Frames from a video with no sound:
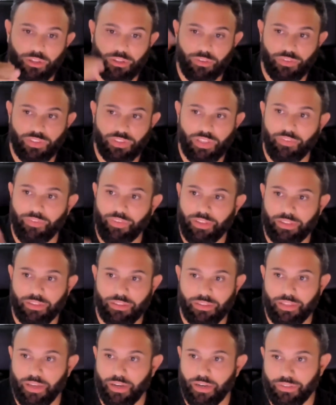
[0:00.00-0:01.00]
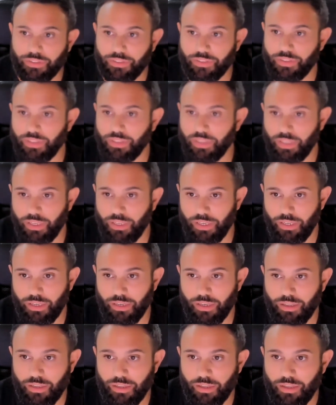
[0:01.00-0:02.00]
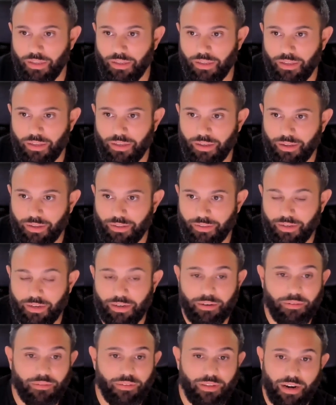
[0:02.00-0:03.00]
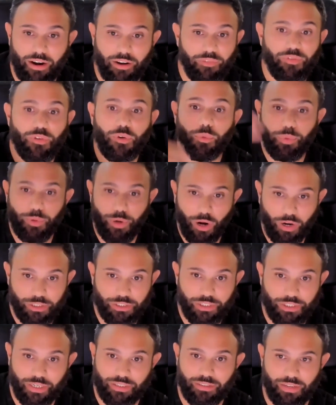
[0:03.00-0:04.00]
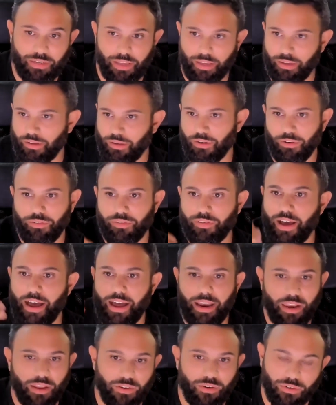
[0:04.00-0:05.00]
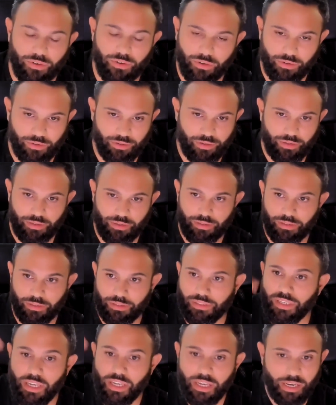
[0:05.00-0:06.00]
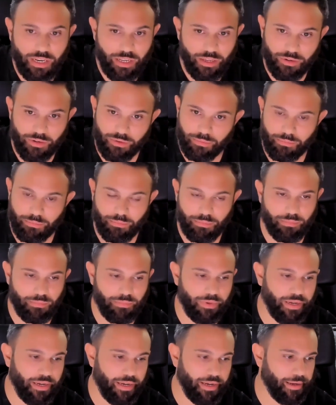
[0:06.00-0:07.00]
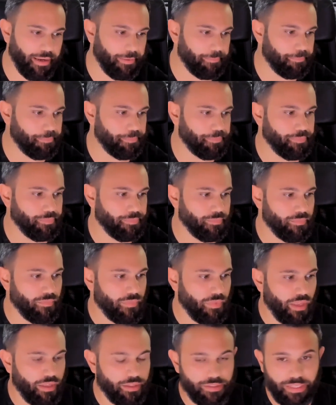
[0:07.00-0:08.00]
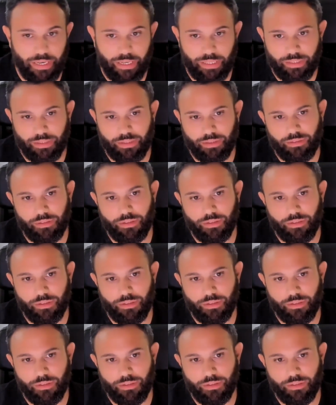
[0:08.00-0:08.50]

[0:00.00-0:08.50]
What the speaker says: lot of stuff, and there's there are a few projects like Falco, Cilium, that